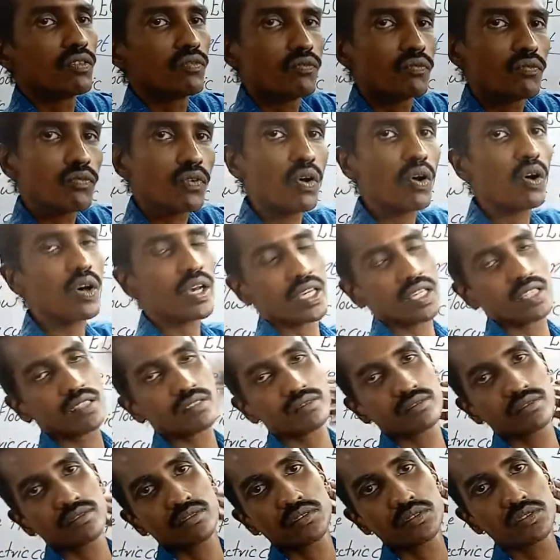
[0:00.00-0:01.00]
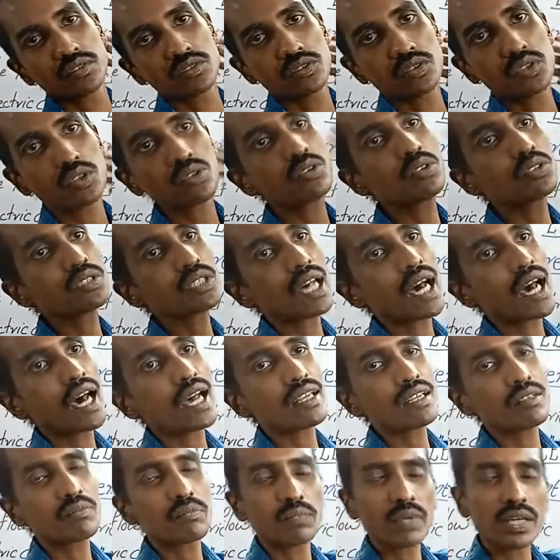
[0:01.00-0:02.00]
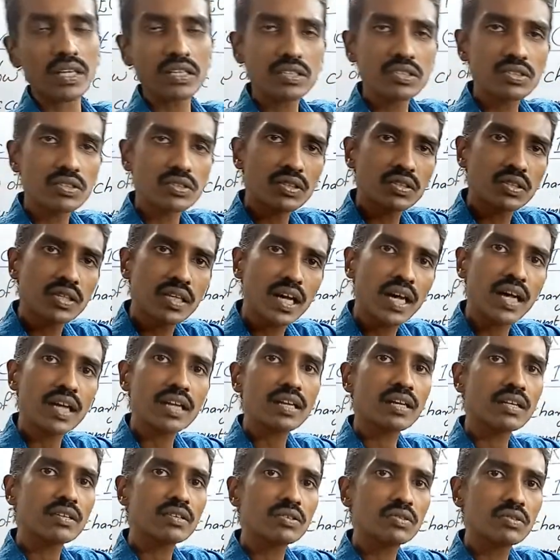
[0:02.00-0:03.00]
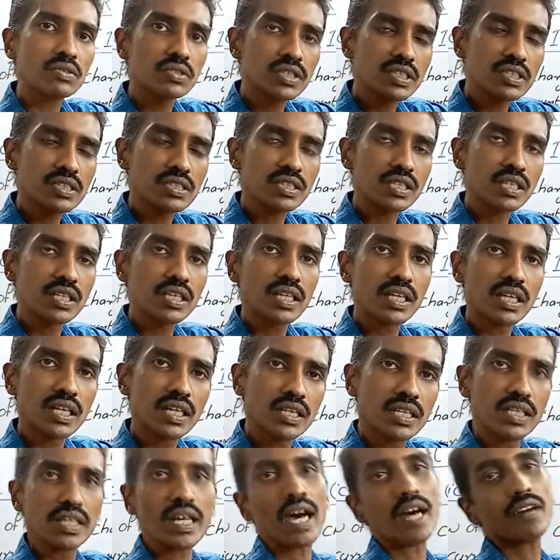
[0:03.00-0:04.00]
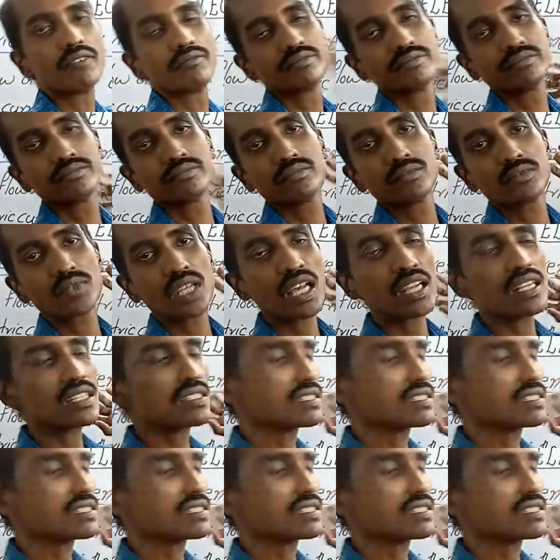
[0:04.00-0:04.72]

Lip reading: flowing through that particular unit area? That